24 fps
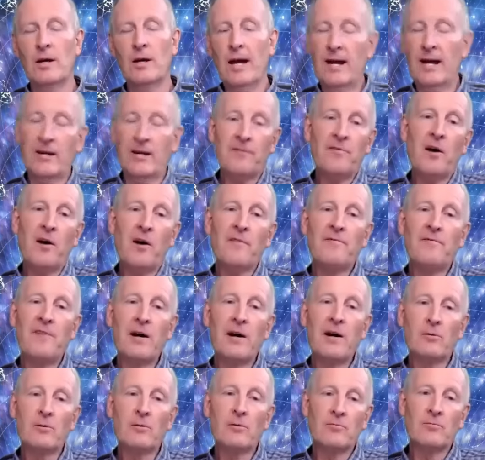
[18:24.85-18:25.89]
And if I
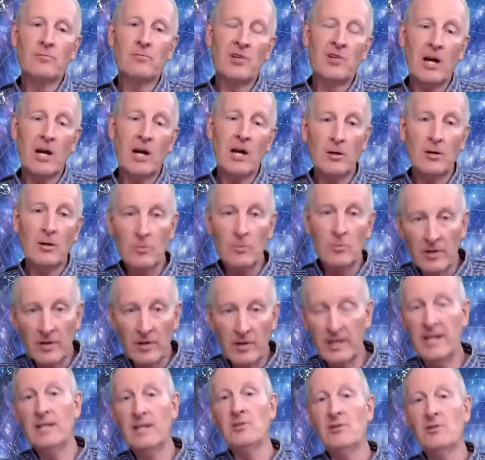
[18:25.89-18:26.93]
felt to go
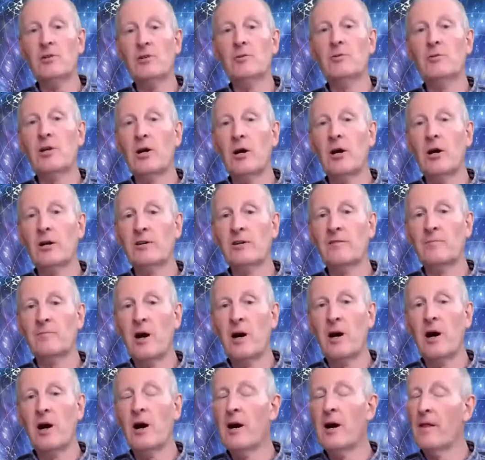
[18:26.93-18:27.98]
into the garden of
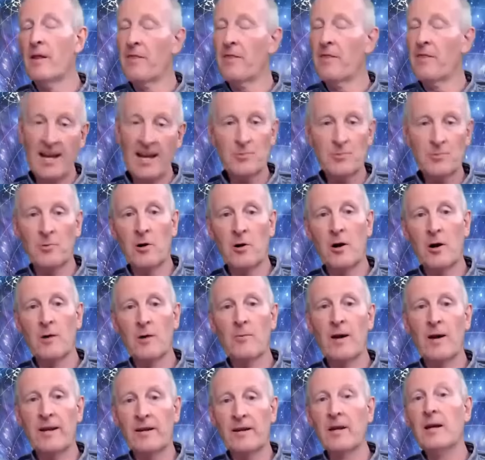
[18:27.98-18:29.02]
my heart, that's where I
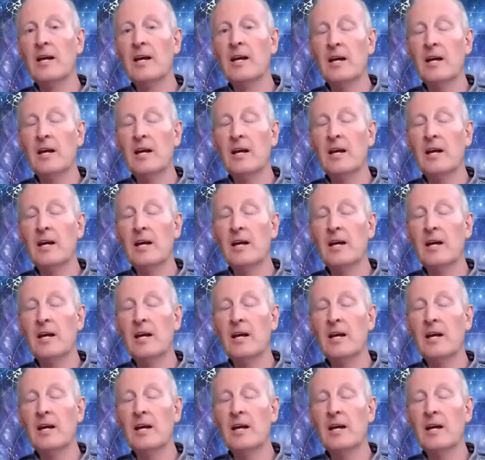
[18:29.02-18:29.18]
went.